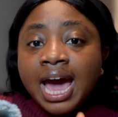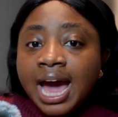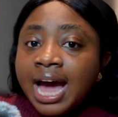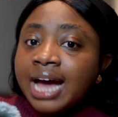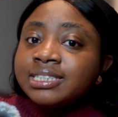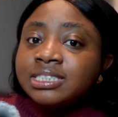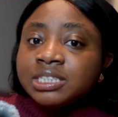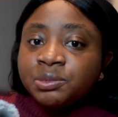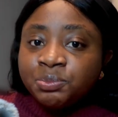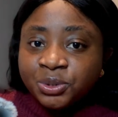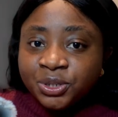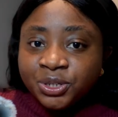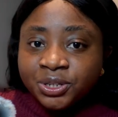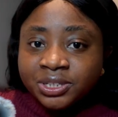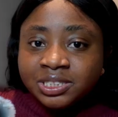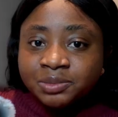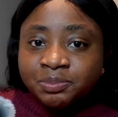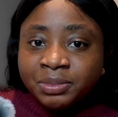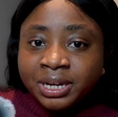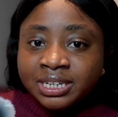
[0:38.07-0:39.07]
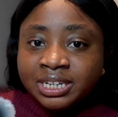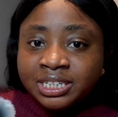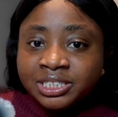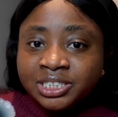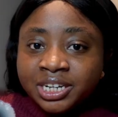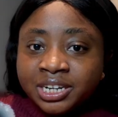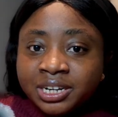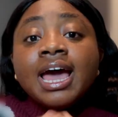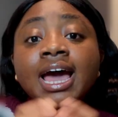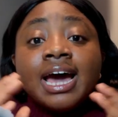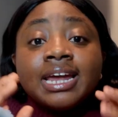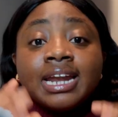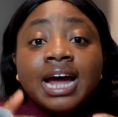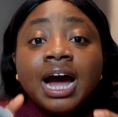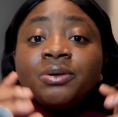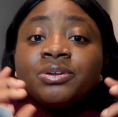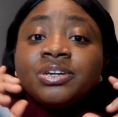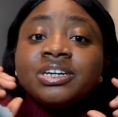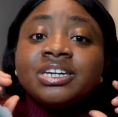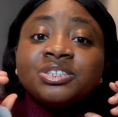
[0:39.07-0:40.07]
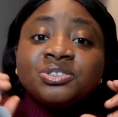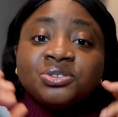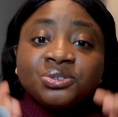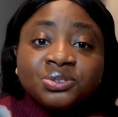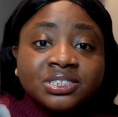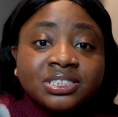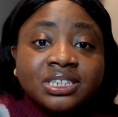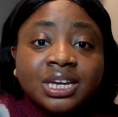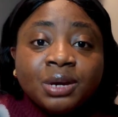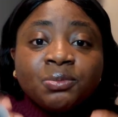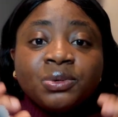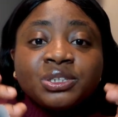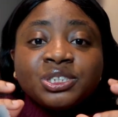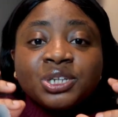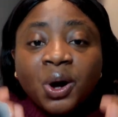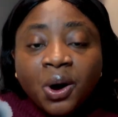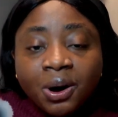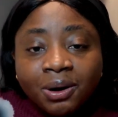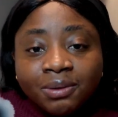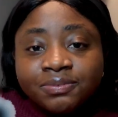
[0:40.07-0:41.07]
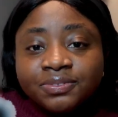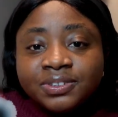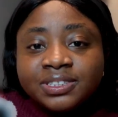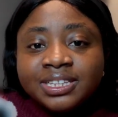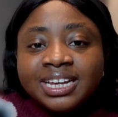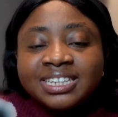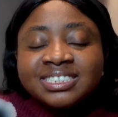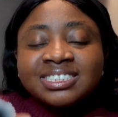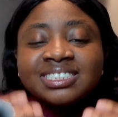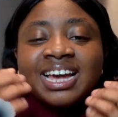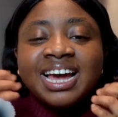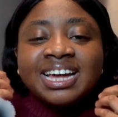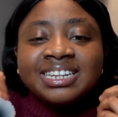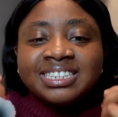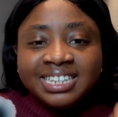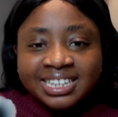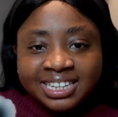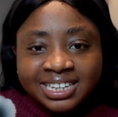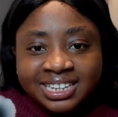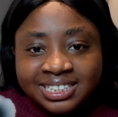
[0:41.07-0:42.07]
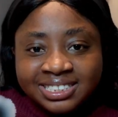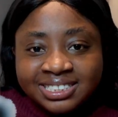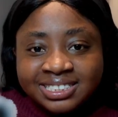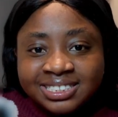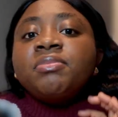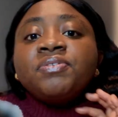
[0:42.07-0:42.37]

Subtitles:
as a product manager and how you can do same with confidence and ease.